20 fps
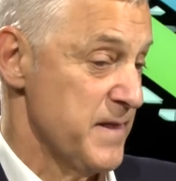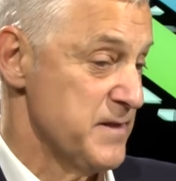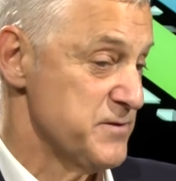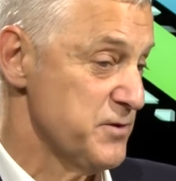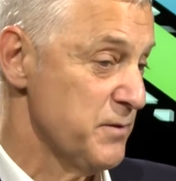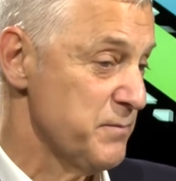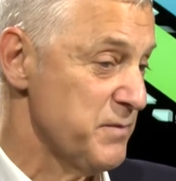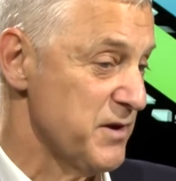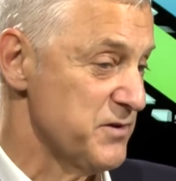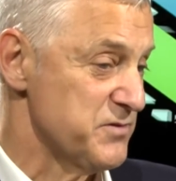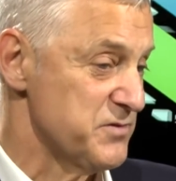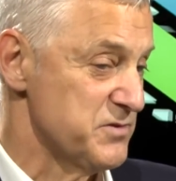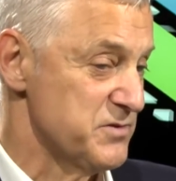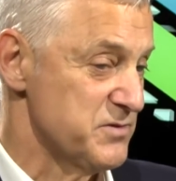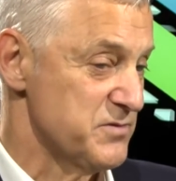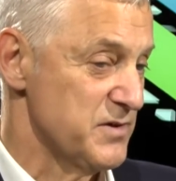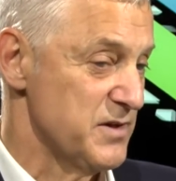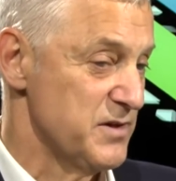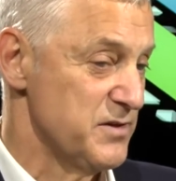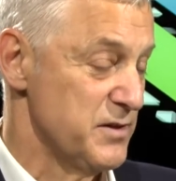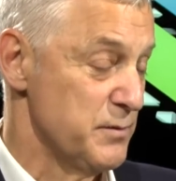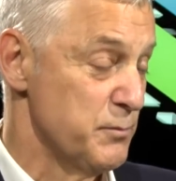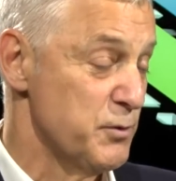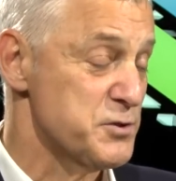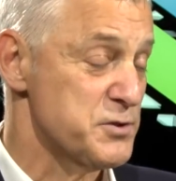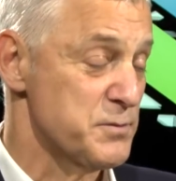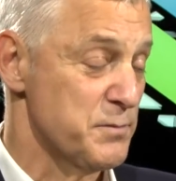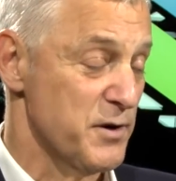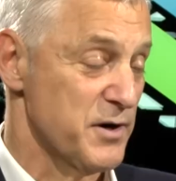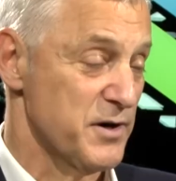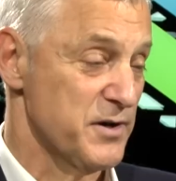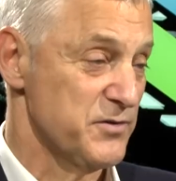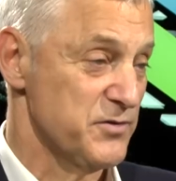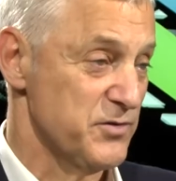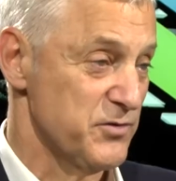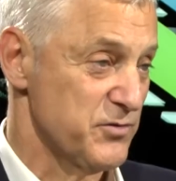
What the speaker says: In some cases, in the emerging markets,